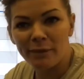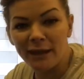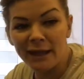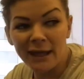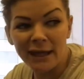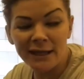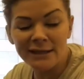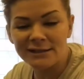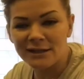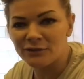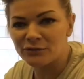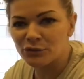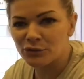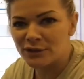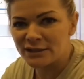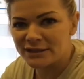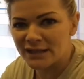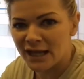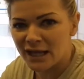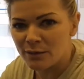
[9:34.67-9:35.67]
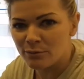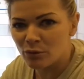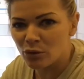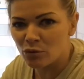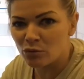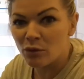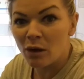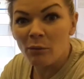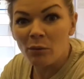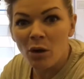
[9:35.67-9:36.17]
He's over on the table,
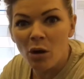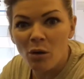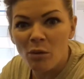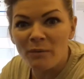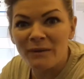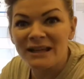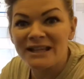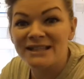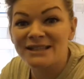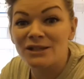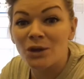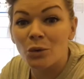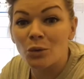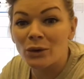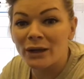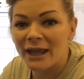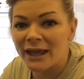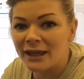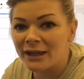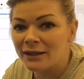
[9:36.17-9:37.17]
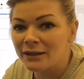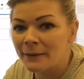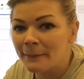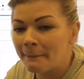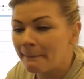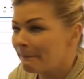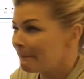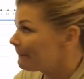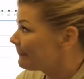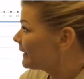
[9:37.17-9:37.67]
probably sulking.
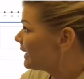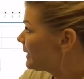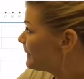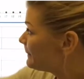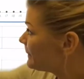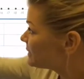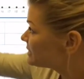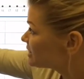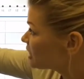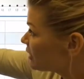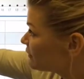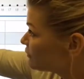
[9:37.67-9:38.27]
But I've